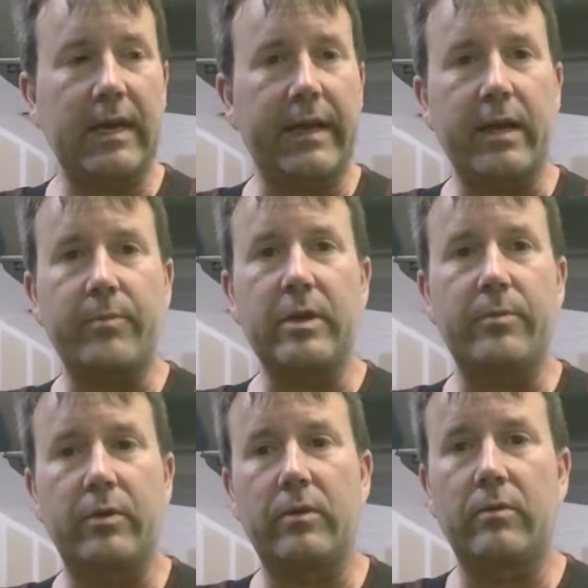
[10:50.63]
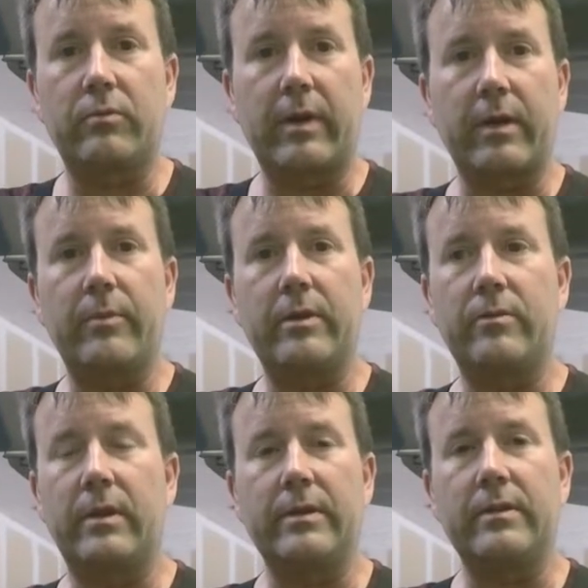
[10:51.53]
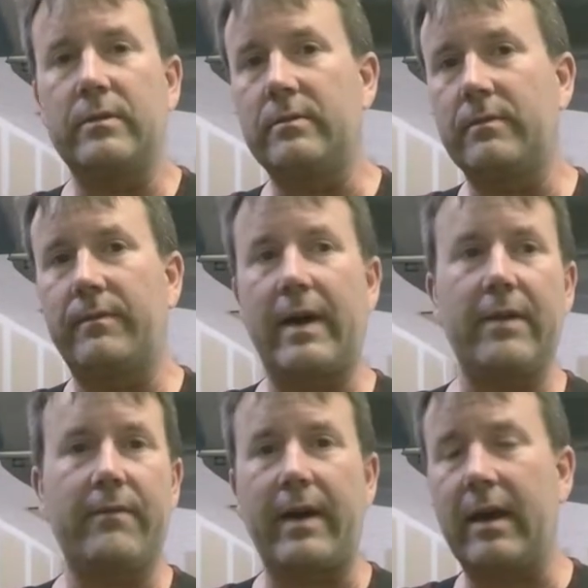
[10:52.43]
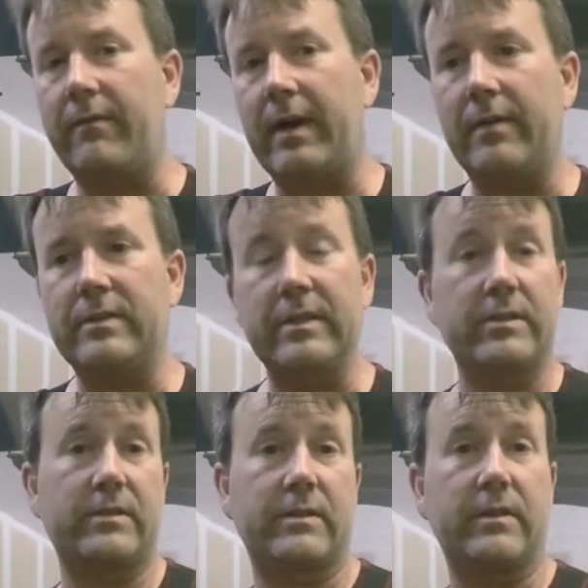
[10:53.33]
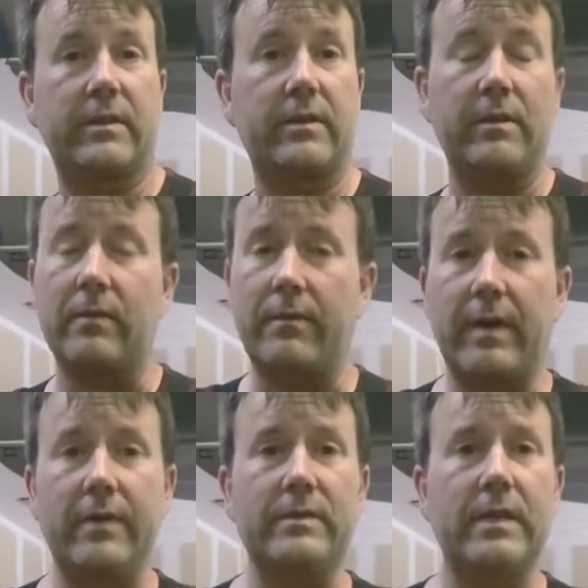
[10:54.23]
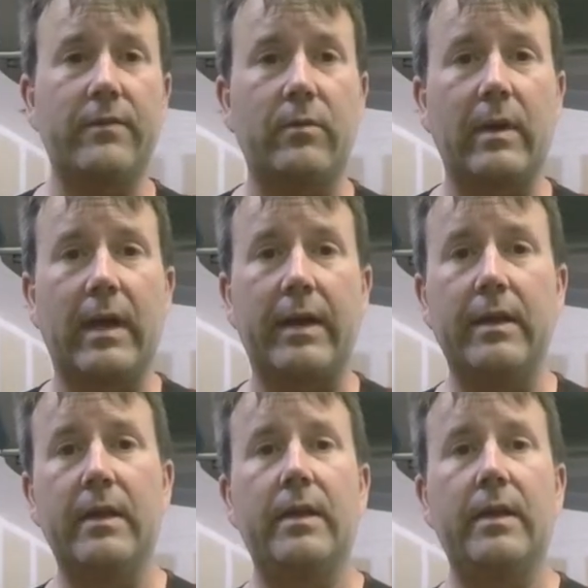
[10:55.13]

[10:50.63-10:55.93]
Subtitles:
A lot of people recommend running 5.5, 5.6, even a 5.7 rod.